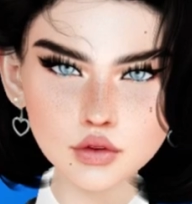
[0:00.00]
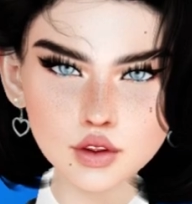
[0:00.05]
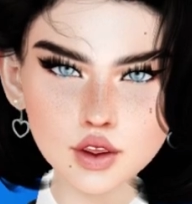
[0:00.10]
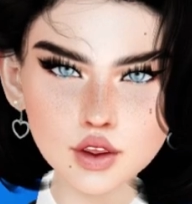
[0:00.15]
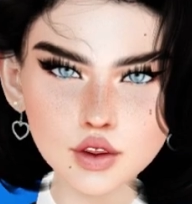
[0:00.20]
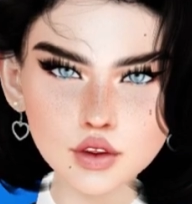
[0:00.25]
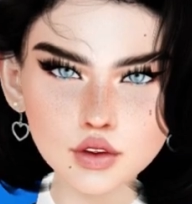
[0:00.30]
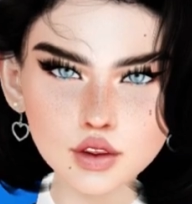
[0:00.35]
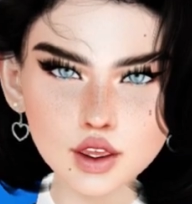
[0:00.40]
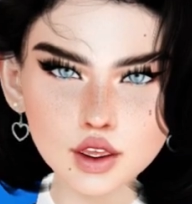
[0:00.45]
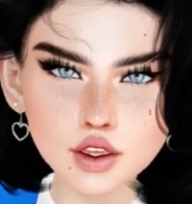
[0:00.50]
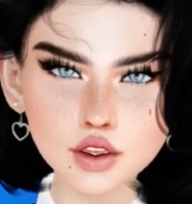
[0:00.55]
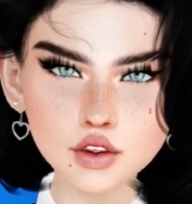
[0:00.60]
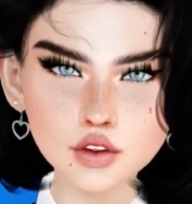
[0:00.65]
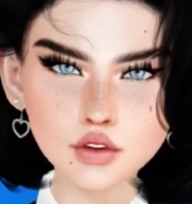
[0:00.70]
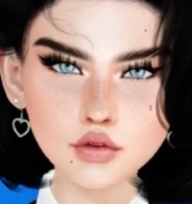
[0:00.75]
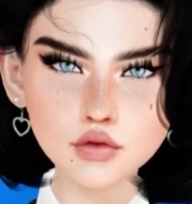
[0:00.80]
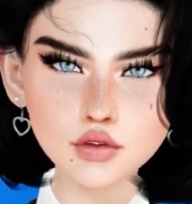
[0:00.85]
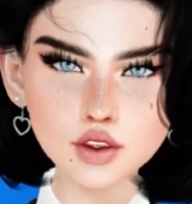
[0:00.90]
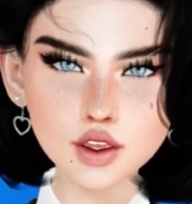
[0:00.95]
The
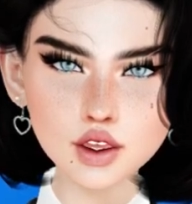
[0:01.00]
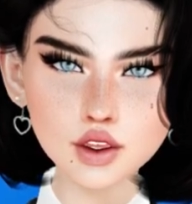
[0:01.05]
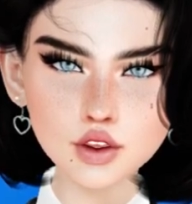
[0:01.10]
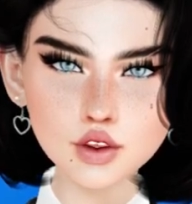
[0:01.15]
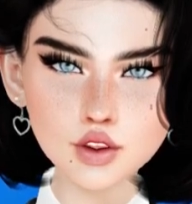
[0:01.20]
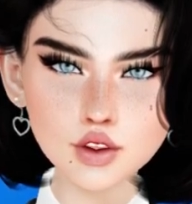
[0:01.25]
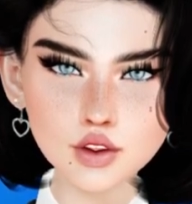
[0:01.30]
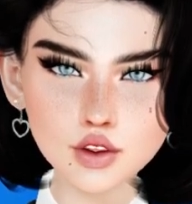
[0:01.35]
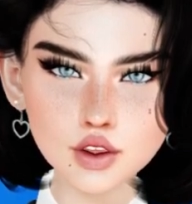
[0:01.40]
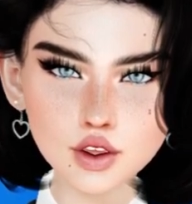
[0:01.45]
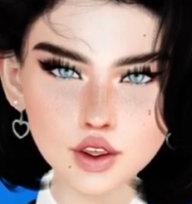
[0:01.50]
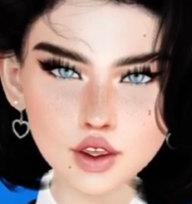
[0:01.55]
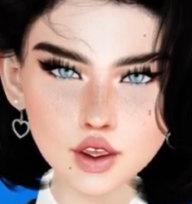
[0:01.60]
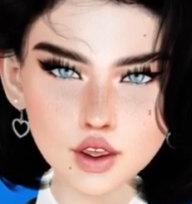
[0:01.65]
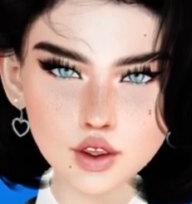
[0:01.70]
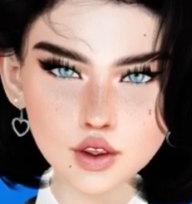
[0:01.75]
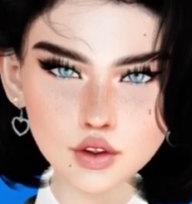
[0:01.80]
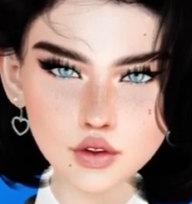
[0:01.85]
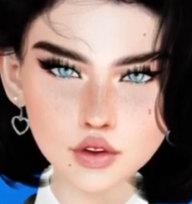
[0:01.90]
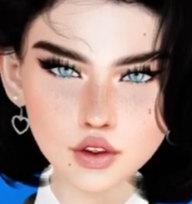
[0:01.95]
Bellisseria
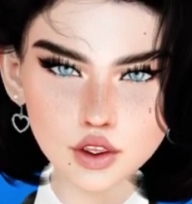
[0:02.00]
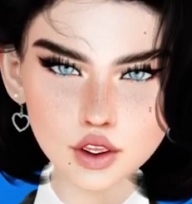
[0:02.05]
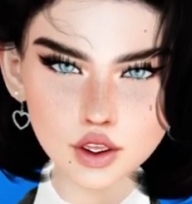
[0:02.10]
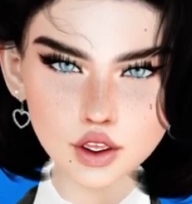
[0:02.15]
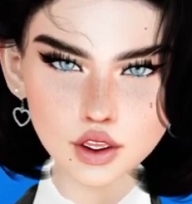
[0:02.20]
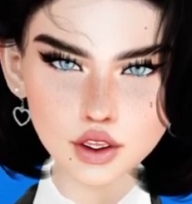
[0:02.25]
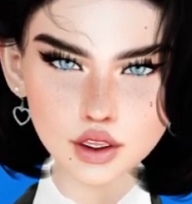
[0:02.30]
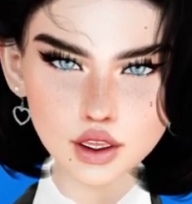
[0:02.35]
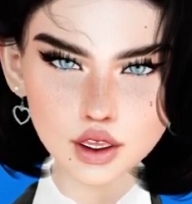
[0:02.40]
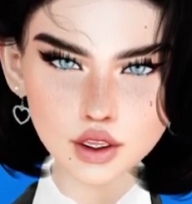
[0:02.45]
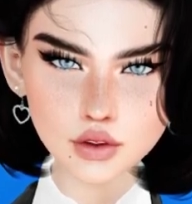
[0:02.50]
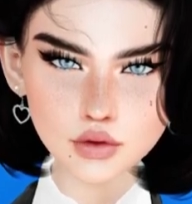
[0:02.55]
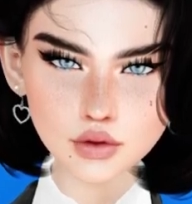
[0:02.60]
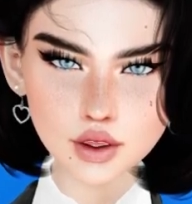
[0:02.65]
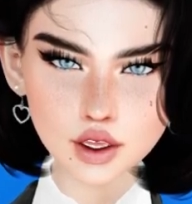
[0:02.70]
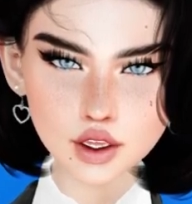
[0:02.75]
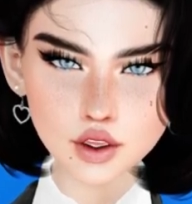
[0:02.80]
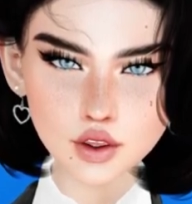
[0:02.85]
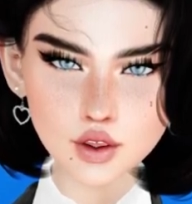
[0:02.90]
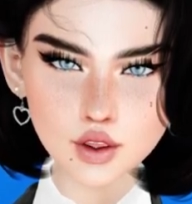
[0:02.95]
diplomatic list has been
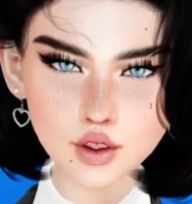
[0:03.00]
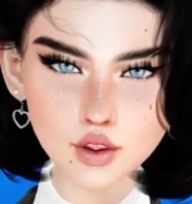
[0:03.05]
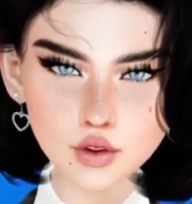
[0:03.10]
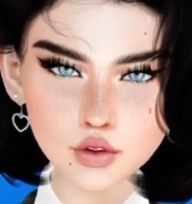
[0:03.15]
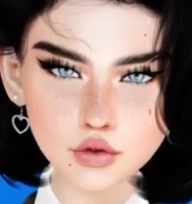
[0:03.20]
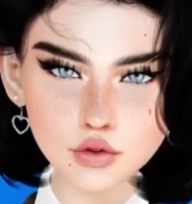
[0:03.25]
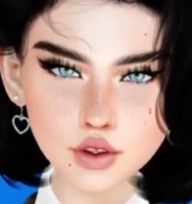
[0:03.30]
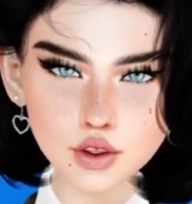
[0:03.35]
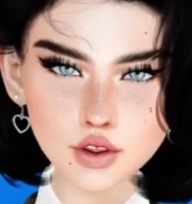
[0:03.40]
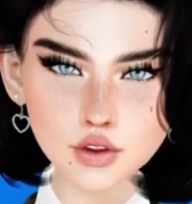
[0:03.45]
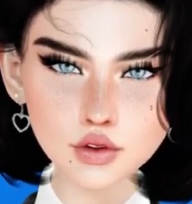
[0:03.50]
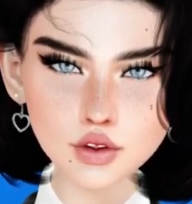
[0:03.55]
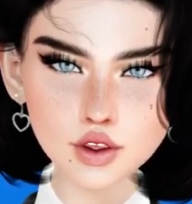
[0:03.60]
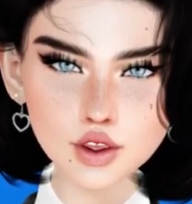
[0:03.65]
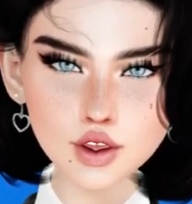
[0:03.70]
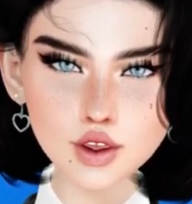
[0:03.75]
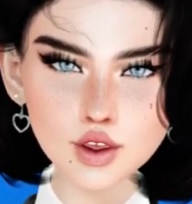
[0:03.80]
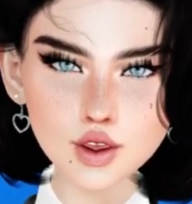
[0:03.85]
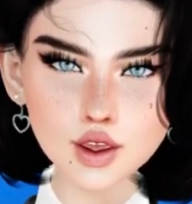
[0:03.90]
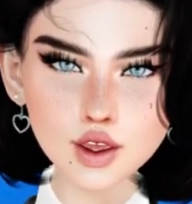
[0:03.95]
updated to reflect
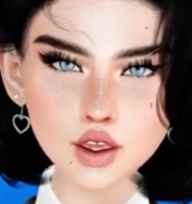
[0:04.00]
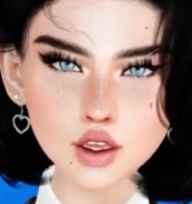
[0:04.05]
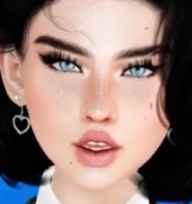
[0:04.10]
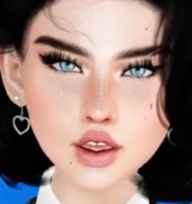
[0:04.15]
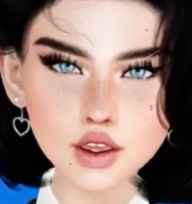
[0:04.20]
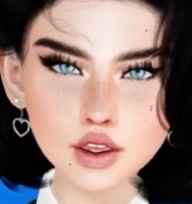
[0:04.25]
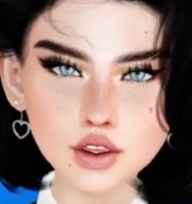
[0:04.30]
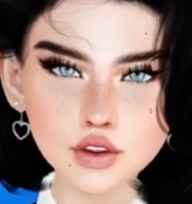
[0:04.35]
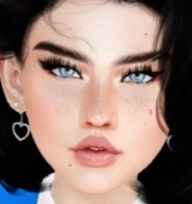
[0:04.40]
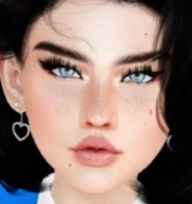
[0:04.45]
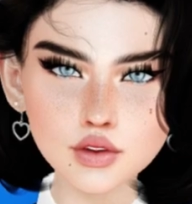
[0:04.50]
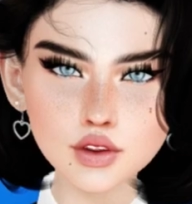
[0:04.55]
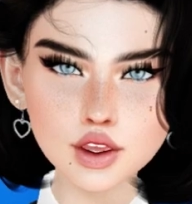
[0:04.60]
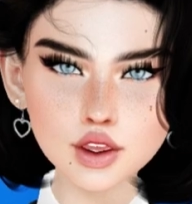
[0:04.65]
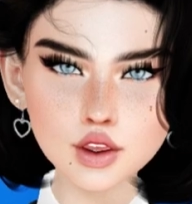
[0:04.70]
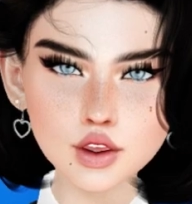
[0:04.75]
these new appointments,